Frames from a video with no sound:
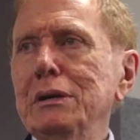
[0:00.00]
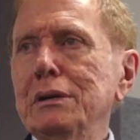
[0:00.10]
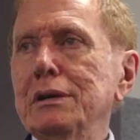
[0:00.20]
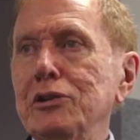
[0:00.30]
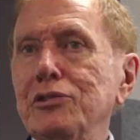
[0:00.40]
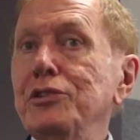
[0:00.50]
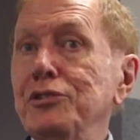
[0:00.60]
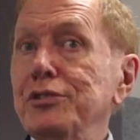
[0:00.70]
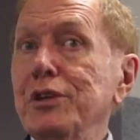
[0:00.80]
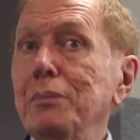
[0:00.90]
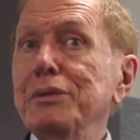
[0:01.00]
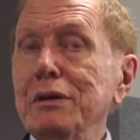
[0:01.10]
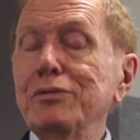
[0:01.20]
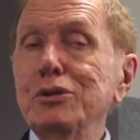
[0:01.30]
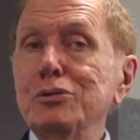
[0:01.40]
at least this is something
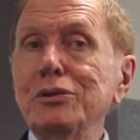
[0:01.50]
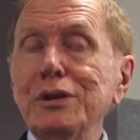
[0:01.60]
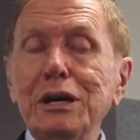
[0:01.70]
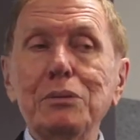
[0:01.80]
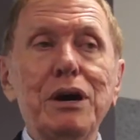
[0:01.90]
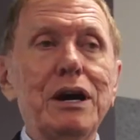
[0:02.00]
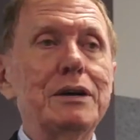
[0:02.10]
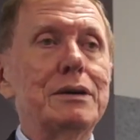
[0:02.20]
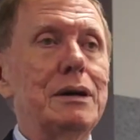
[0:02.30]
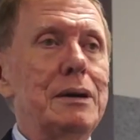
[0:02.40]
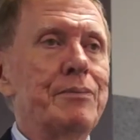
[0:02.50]
for you to think about,